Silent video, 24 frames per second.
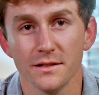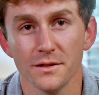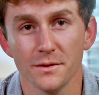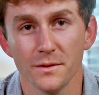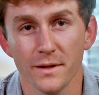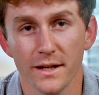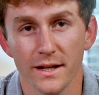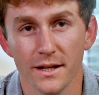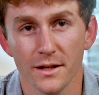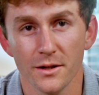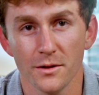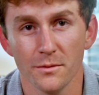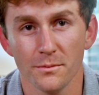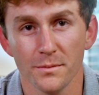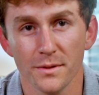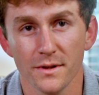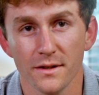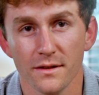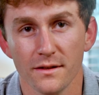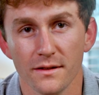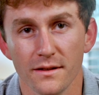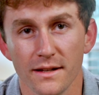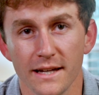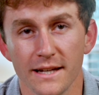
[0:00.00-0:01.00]
to help
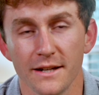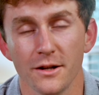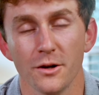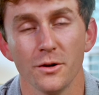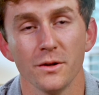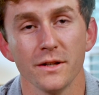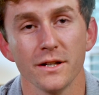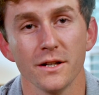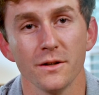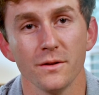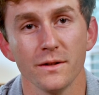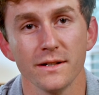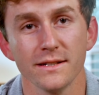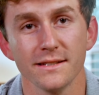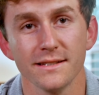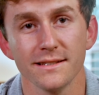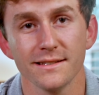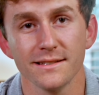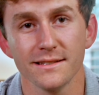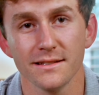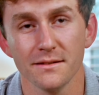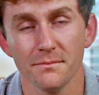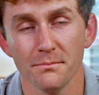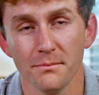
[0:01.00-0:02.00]
and only going to
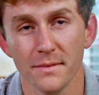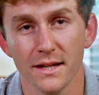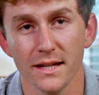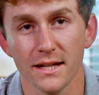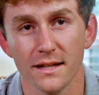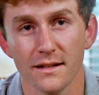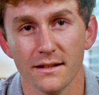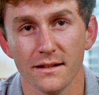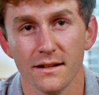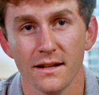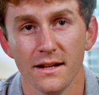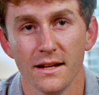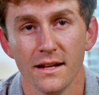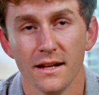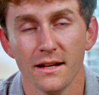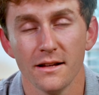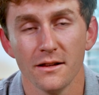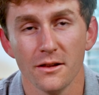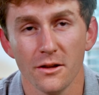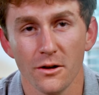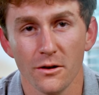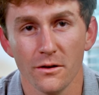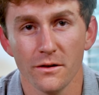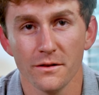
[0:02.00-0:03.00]
cement
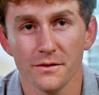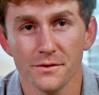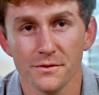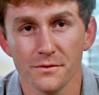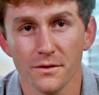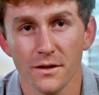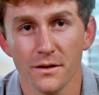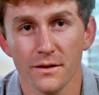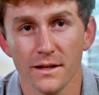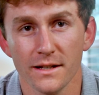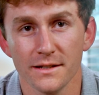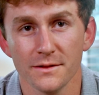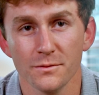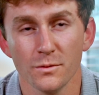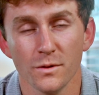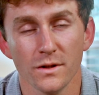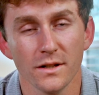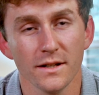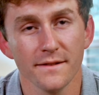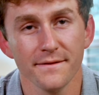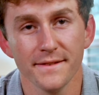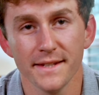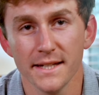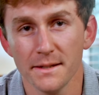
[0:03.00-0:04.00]
Lawrence Road as
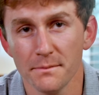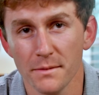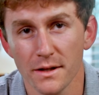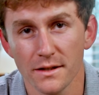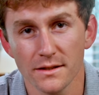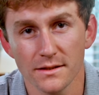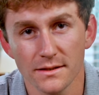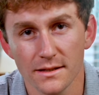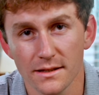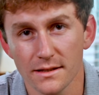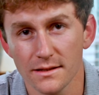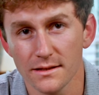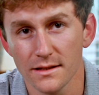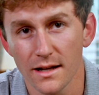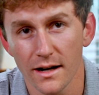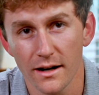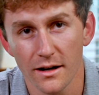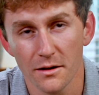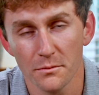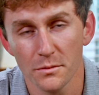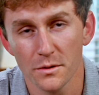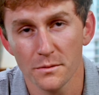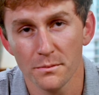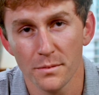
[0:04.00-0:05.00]
one of the most
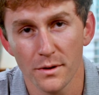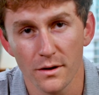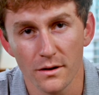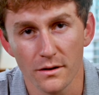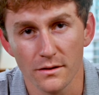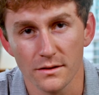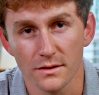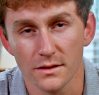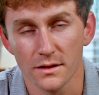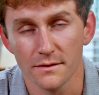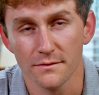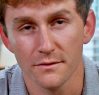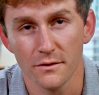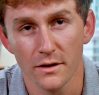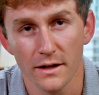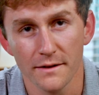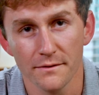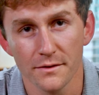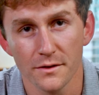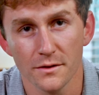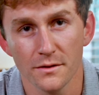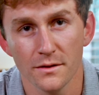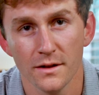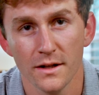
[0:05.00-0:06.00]
desirable parts of
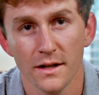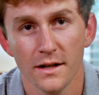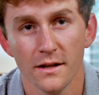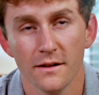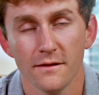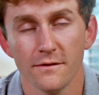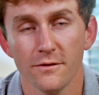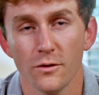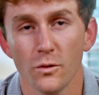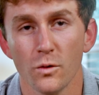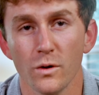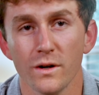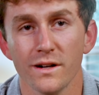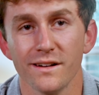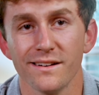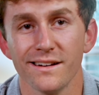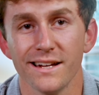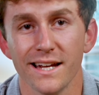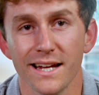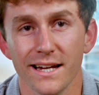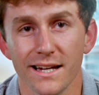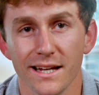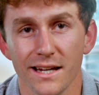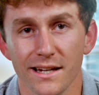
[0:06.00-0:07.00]
Greenville for
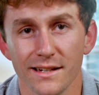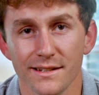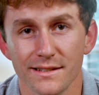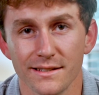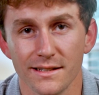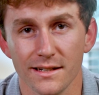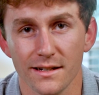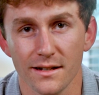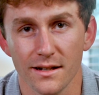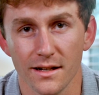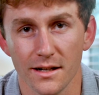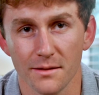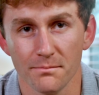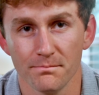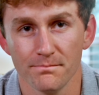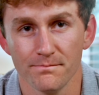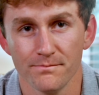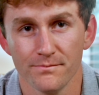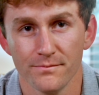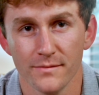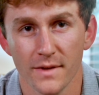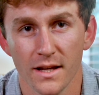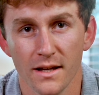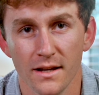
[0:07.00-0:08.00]
decades to come.
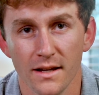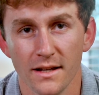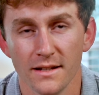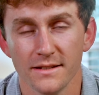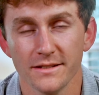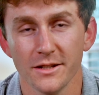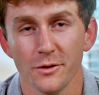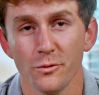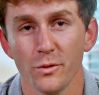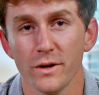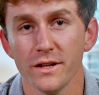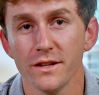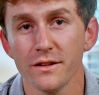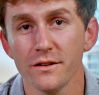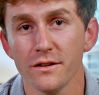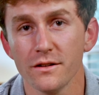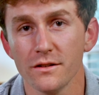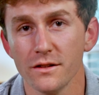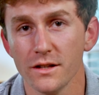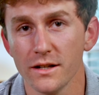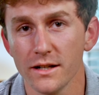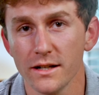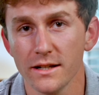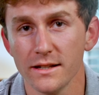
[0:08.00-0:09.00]
So whether
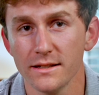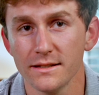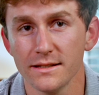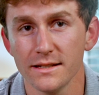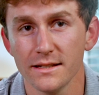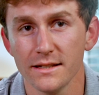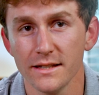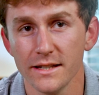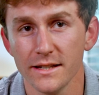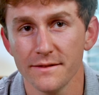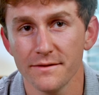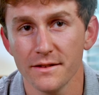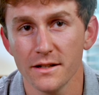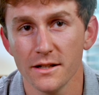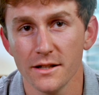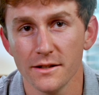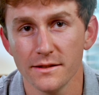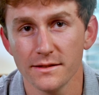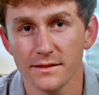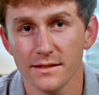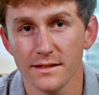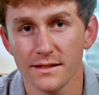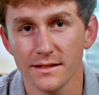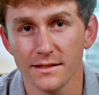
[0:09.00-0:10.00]
you're looking to live
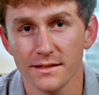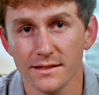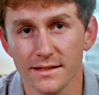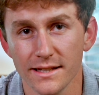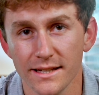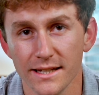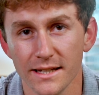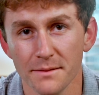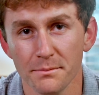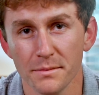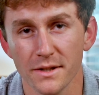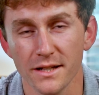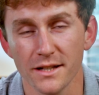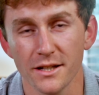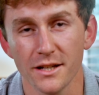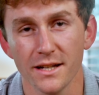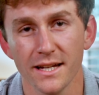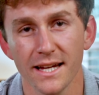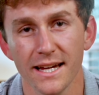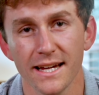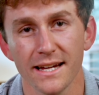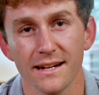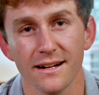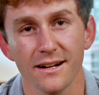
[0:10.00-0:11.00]
close to the city, but you
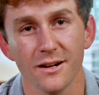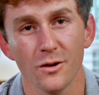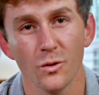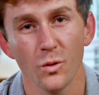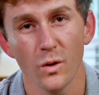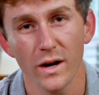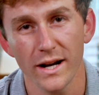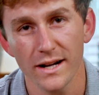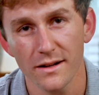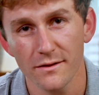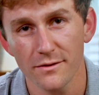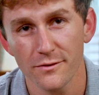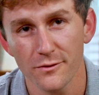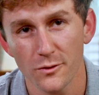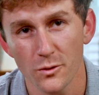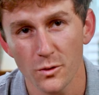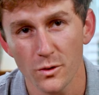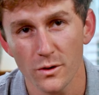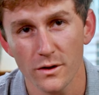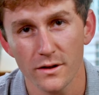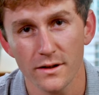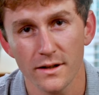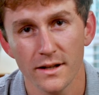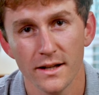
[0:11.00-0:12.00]
can't quite
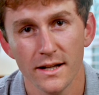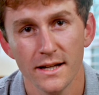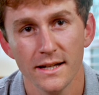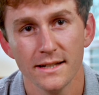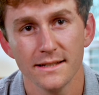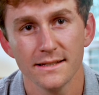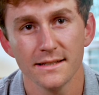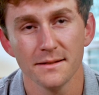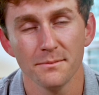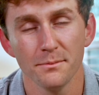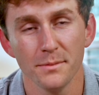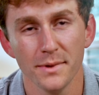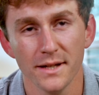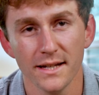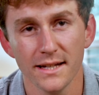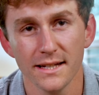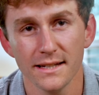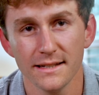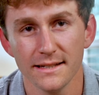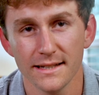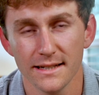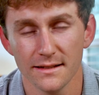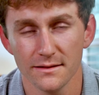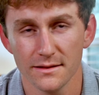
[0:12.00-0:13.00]
afford to be
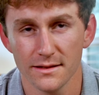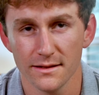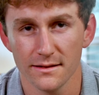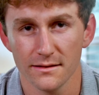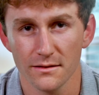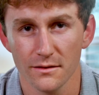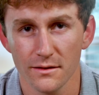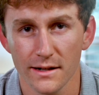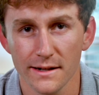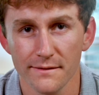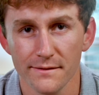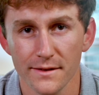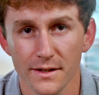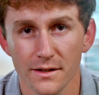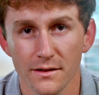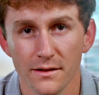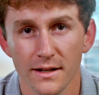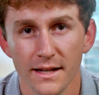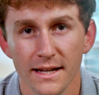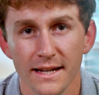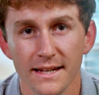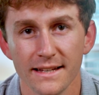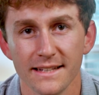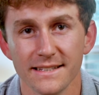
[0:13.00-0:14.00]
in downtown
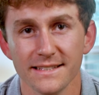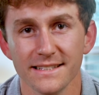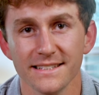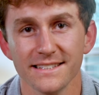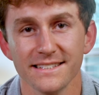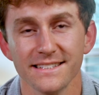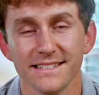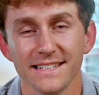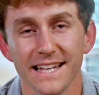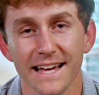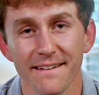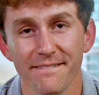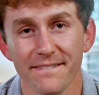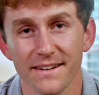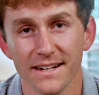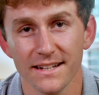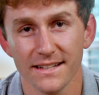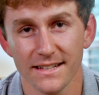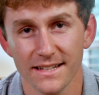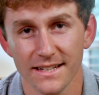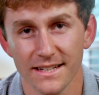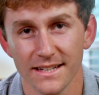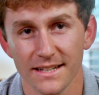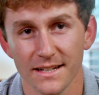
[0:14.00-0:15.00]
Greenville, this is
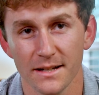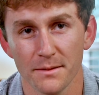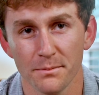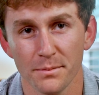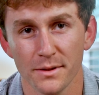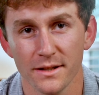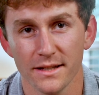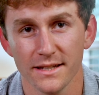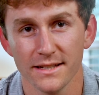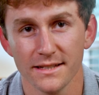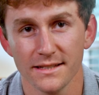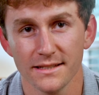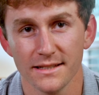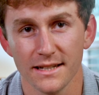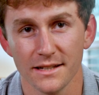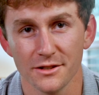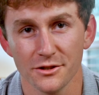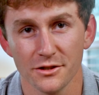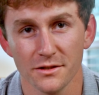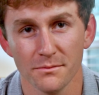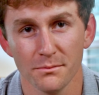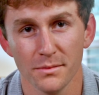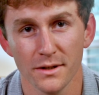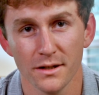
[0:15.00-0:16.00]
definitely a place that
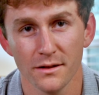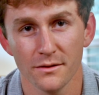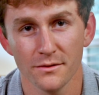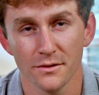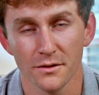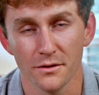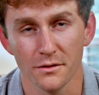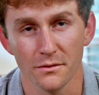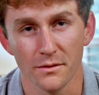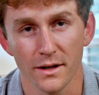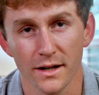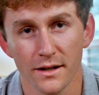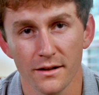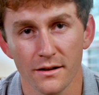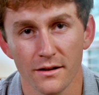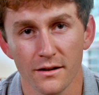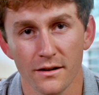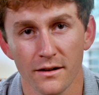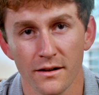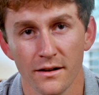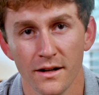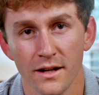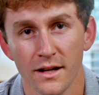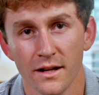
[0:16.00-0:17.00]
should be on your
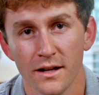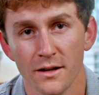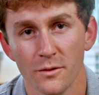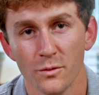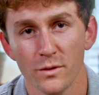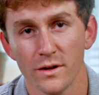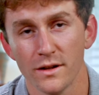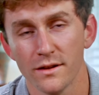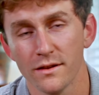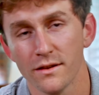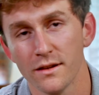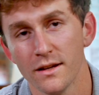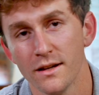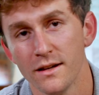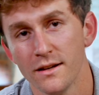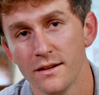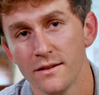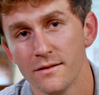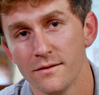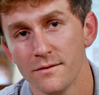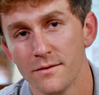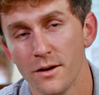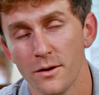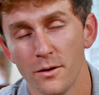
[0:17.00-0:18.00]
radar, with
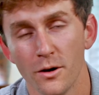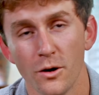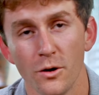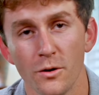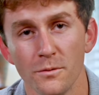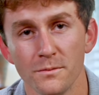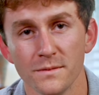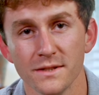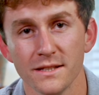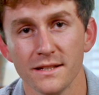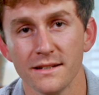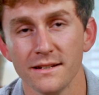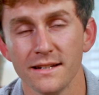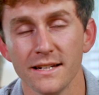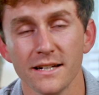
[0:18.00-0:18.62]
homes in